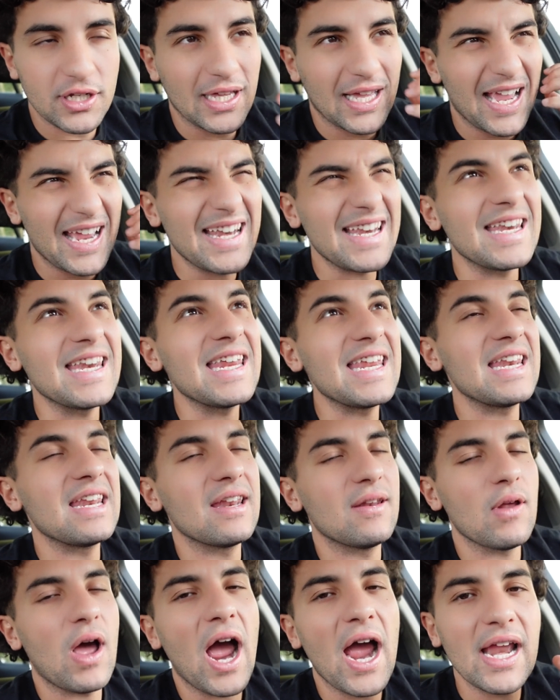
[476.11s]
Like I
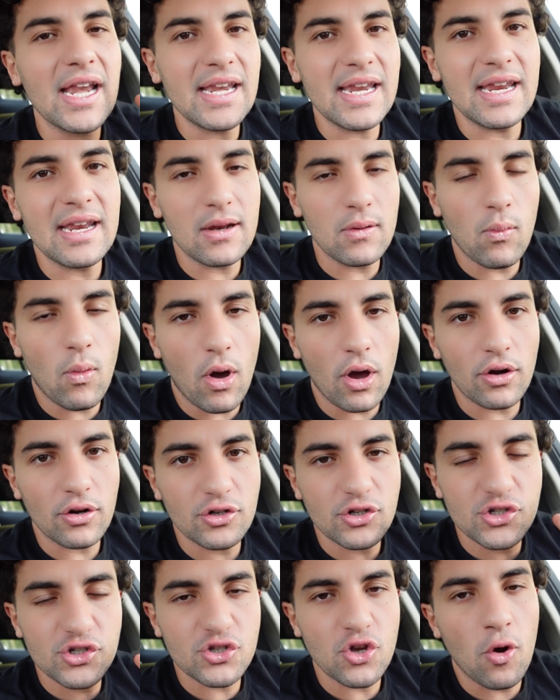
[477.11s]
needed water
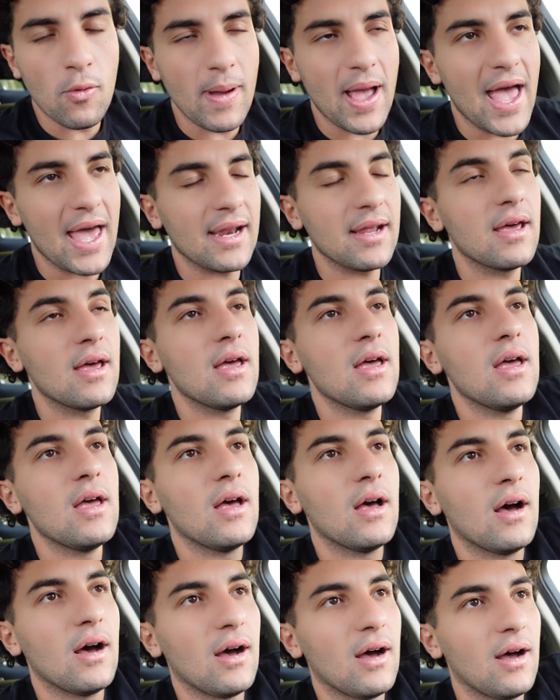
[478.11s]
so bad.
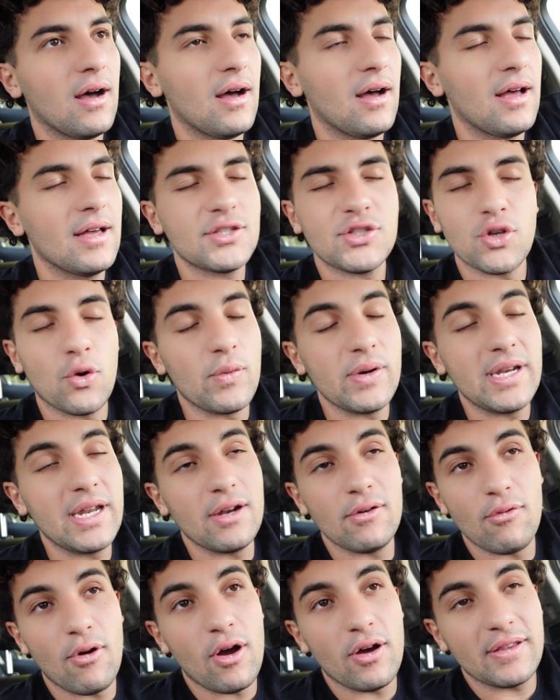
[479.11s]
So we did
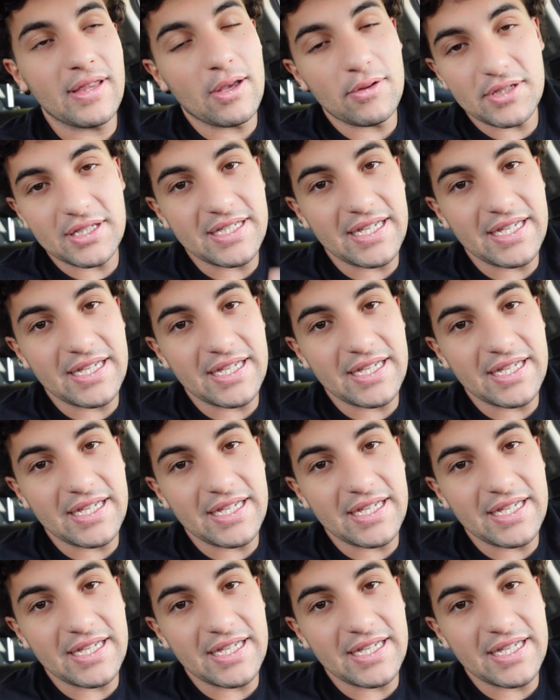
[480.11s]
it wrong. That was the